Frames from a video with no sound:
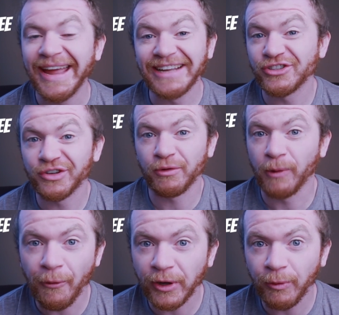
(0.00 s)
It's just
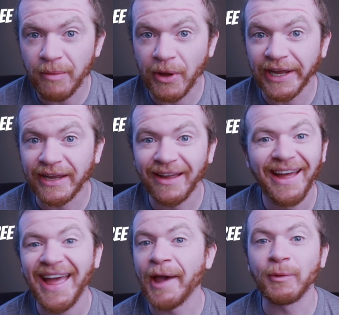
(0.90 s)
throwing away money,
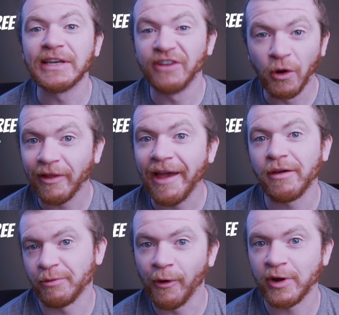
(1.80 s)
and we don't
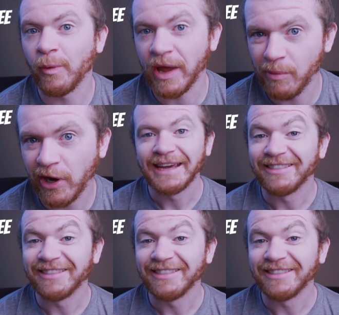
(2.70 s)
like throwing away money.